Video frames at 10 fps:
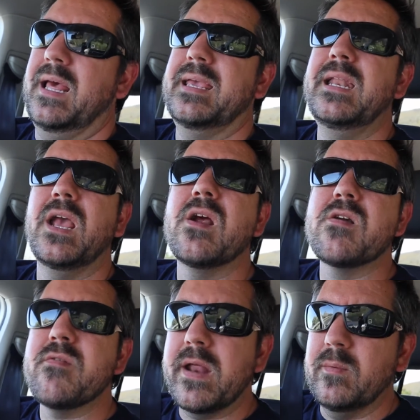like an
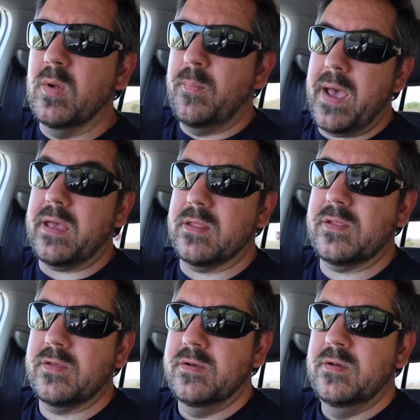incredible
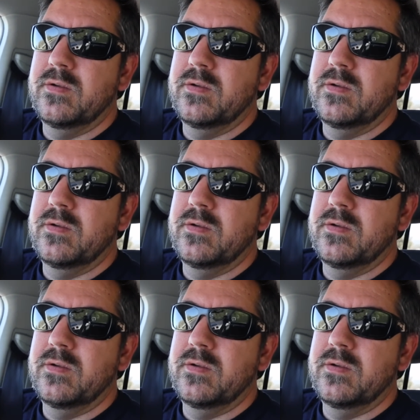pace